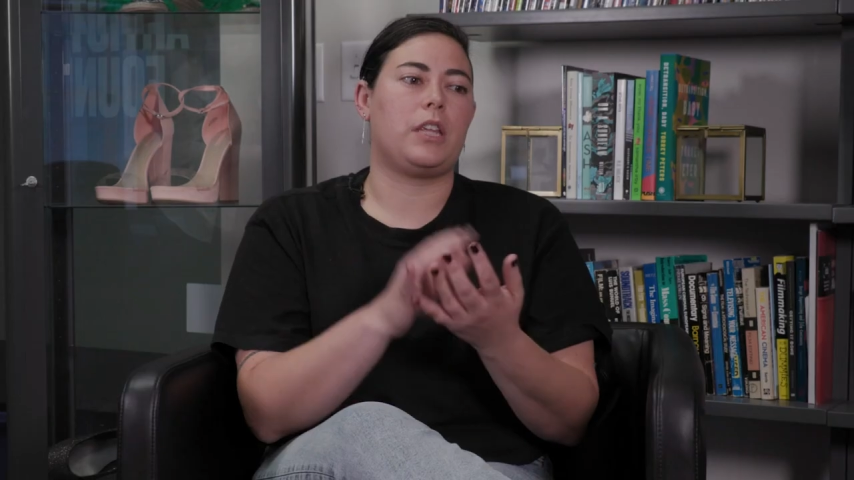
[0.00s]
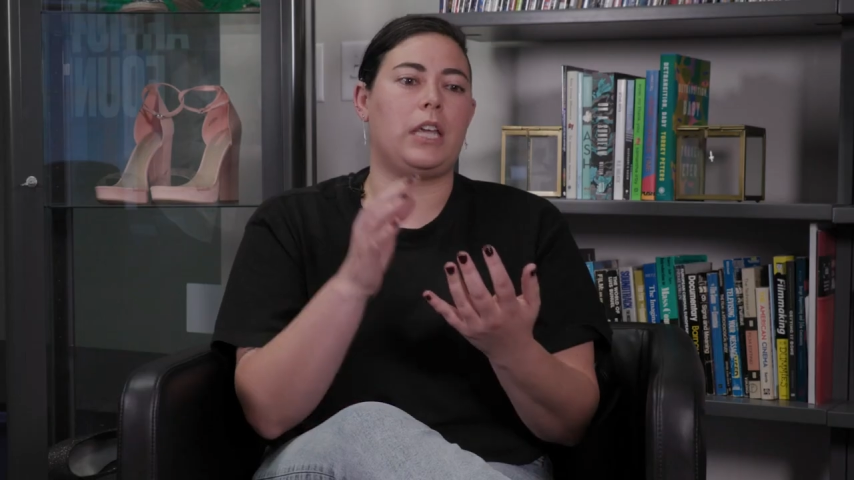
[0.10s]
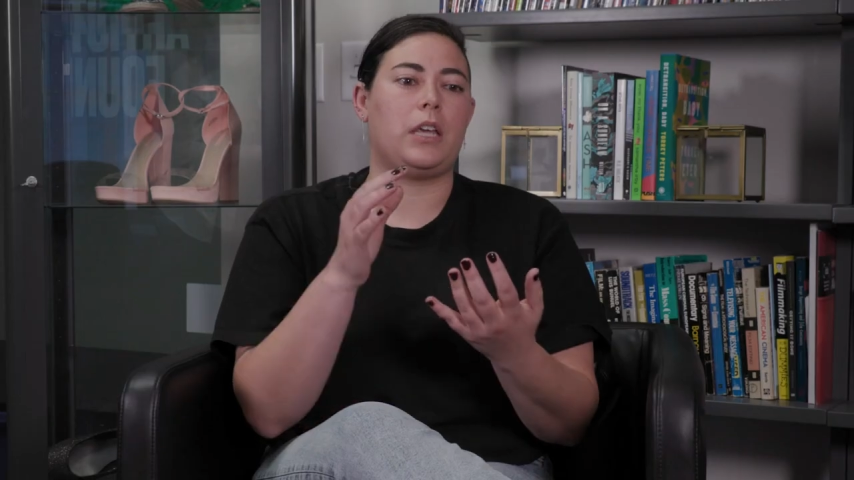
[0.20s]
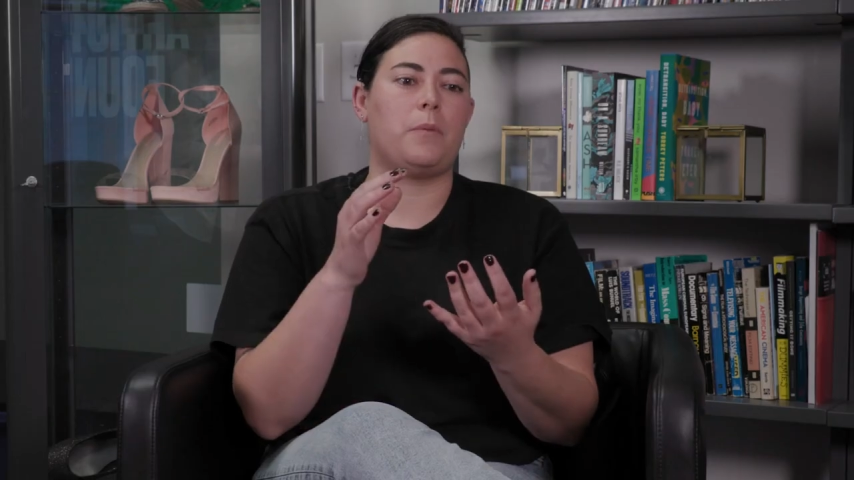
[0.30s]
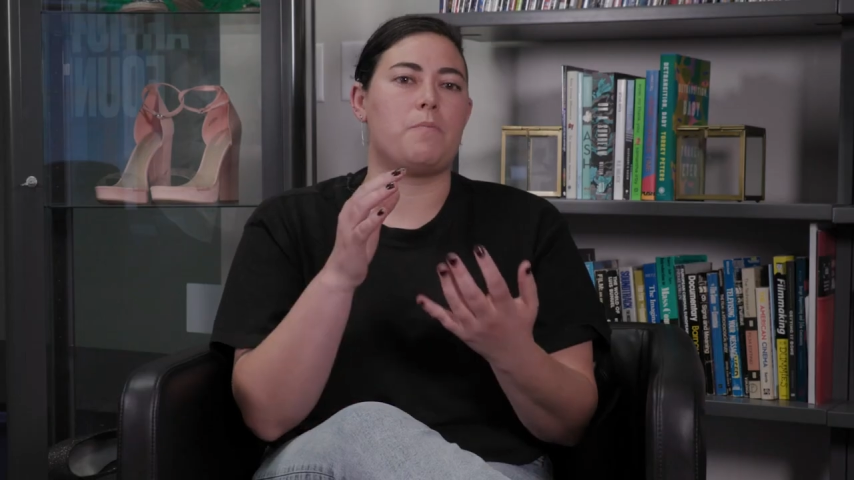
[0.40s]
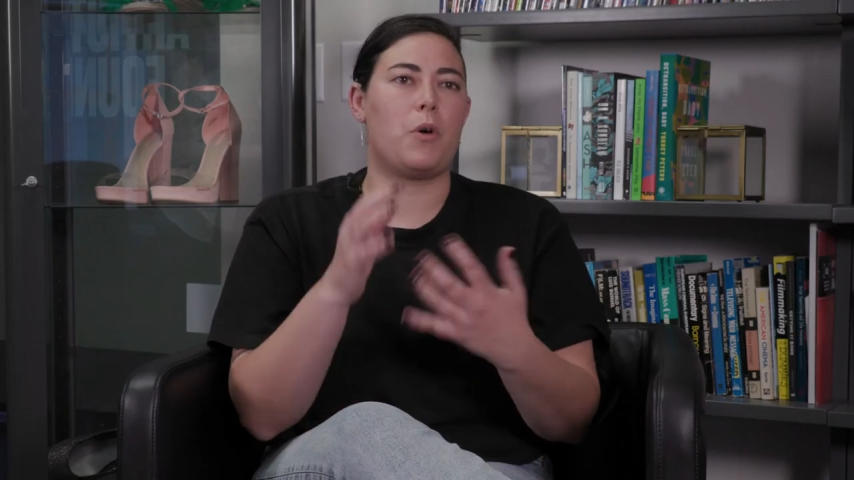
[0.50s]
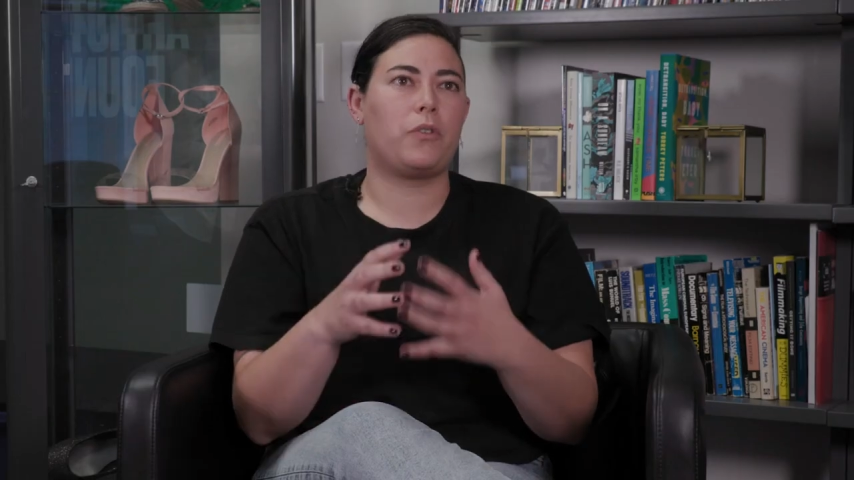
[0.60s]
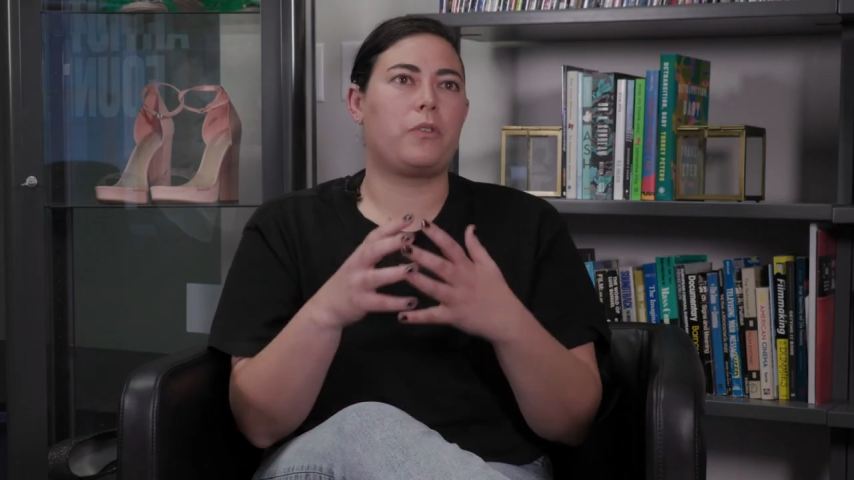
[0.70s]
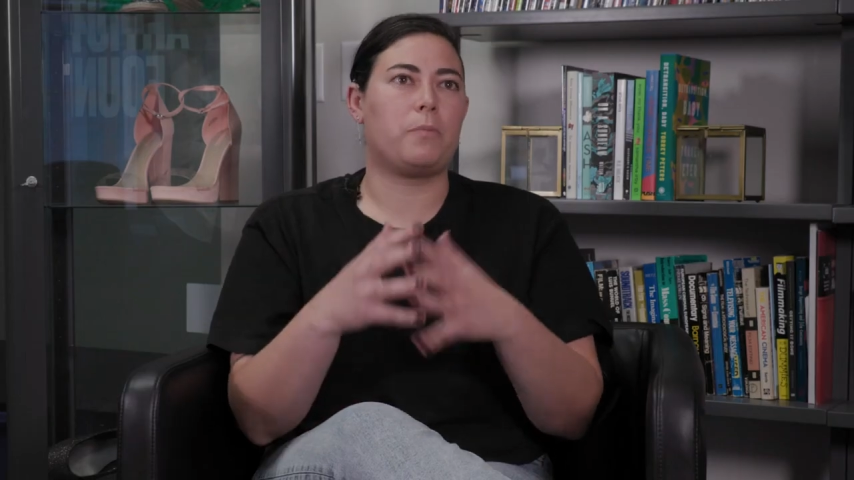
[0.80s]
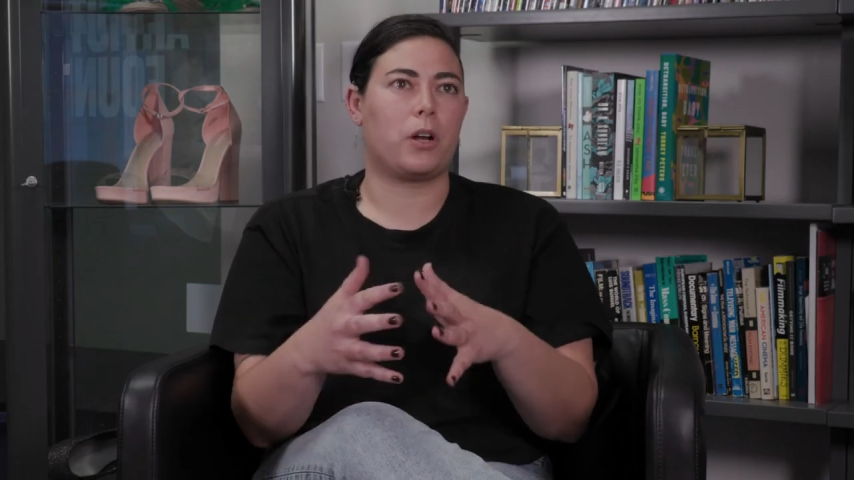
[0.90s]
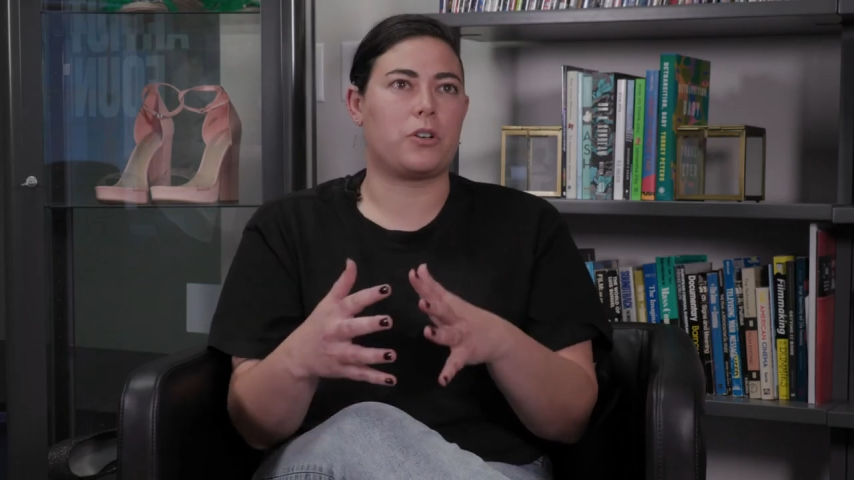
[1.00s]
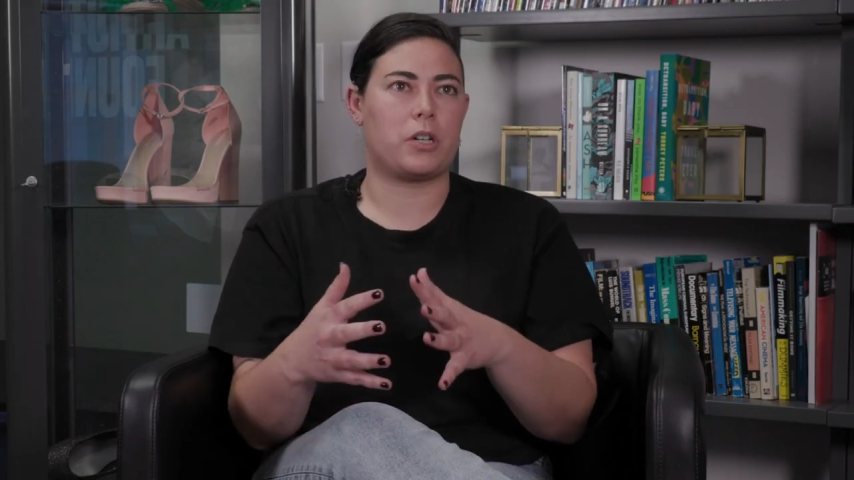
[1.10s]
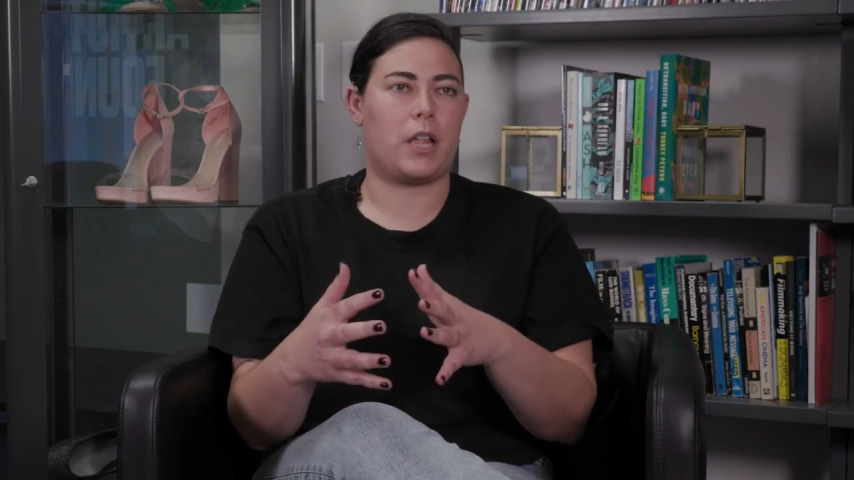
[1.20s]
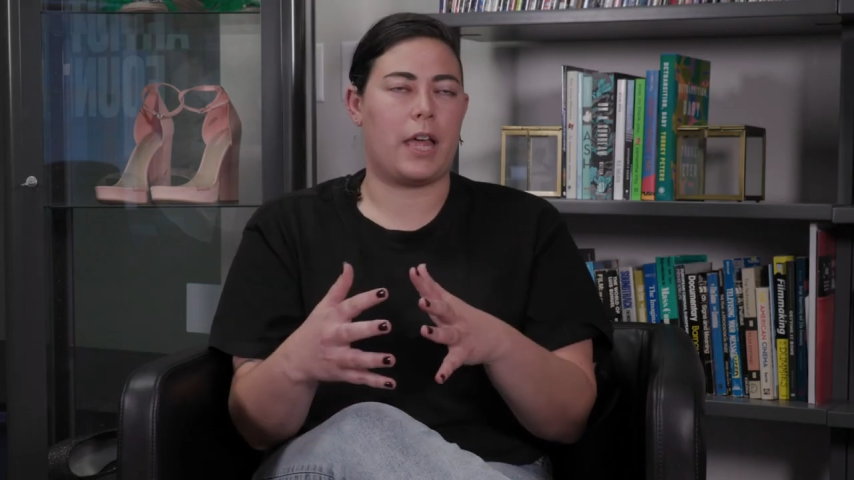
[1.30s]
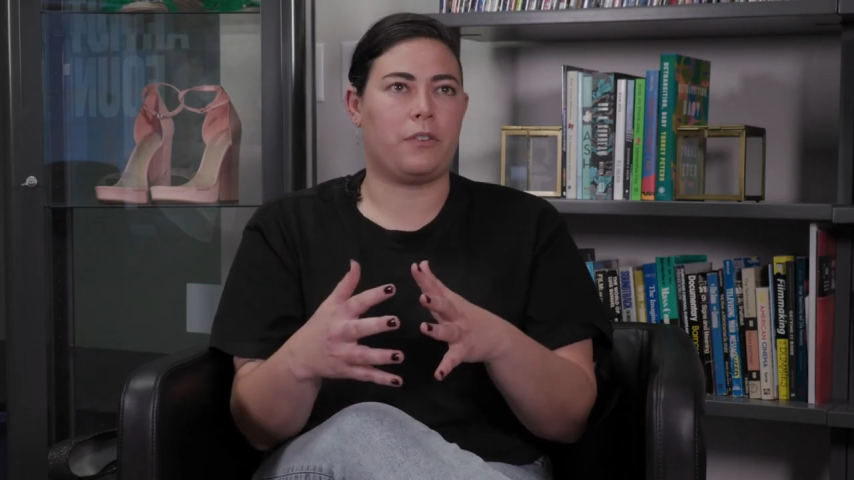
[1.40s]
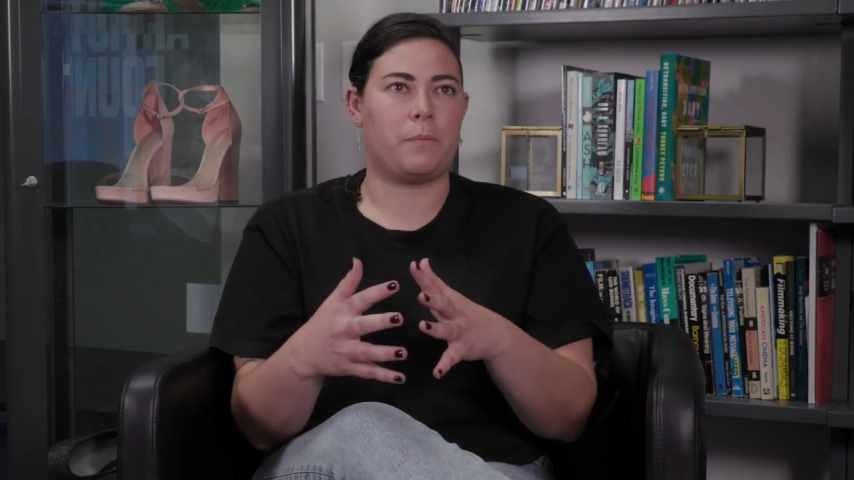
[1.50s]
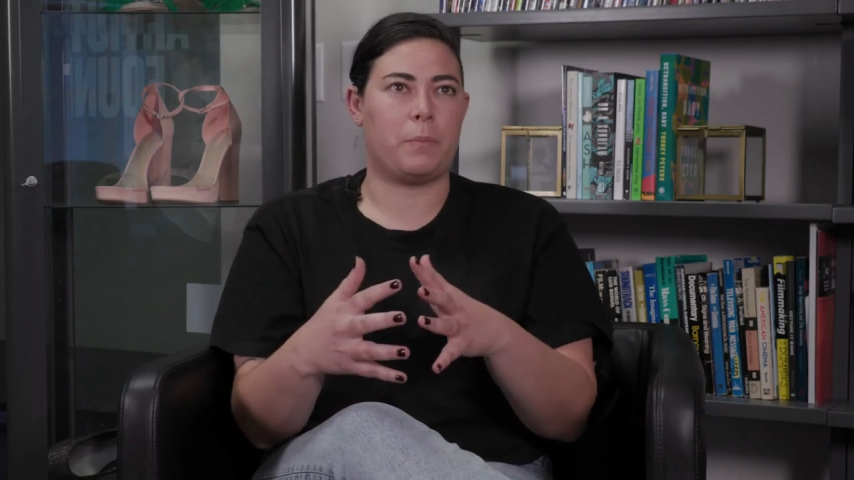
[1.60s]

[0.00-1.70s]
the most marginalized